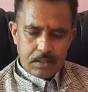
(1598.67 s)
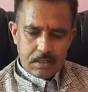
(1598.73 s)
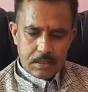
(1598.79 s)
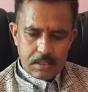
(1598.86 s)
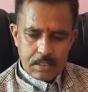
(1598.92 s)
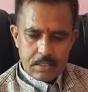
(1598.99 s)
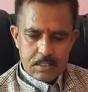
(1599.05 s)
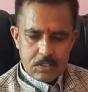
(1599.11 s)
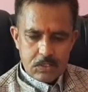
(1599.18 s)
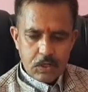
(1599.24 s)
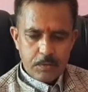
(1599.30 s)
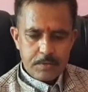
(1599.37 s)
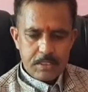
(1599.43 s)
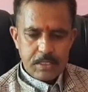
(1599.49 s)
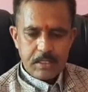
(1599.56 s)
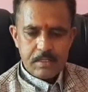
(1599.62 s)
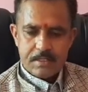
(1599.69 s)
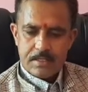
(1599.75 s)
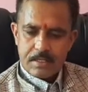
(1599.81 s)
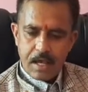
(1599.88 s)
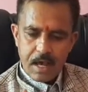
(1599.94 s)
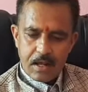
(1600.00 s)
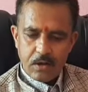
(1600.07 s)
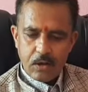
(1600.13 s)
These soft cells
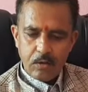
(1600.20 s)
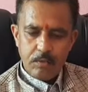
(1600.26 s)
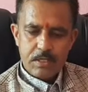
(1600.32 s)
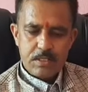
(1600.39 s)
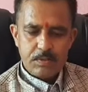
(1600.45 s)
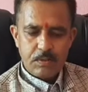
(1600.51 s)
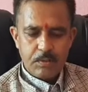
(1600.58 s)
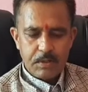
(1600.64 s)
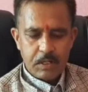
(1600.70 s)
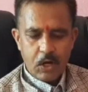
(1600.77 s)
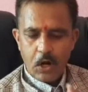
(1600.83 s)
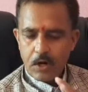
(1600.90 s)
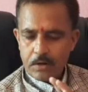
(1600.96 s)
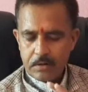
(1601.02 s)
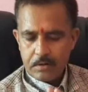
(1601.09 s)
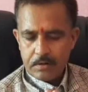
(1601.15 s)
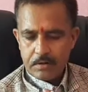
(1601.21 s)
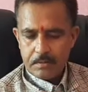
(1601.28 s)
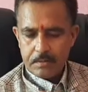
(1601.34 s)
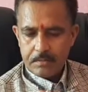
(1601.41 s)
are always found in order.